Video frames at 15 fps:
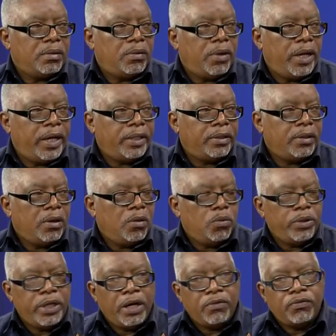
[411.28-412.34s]
Right?
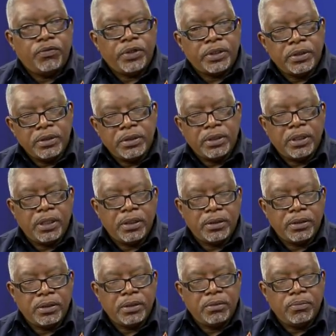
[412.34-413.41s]
We have written to
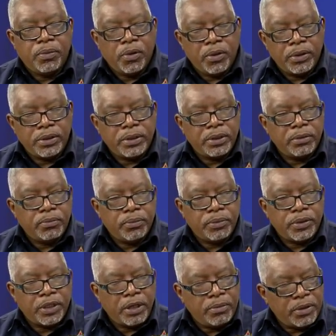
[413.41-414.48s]
the board, to the
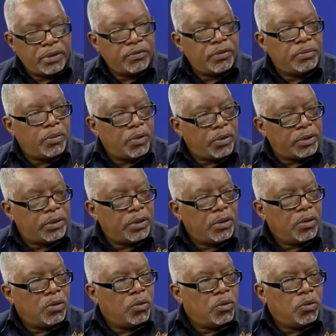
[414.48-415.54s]
chairman of the board,
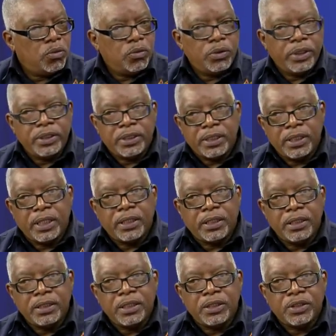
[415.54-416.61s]
who
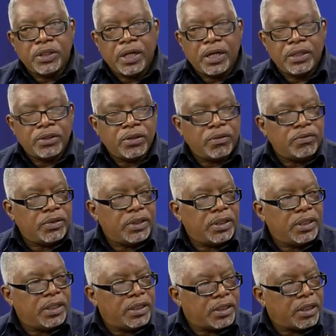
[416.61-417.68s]
incidentally is in charge of the
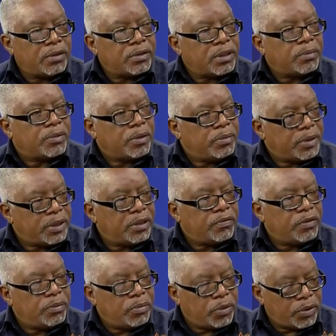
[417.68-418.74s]
HR subcommittee
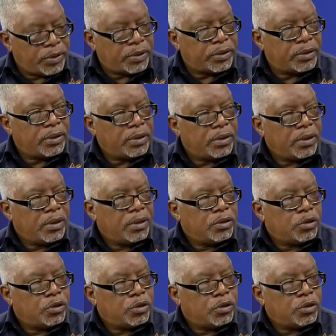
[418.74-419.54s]
of the board. Mm-hmm.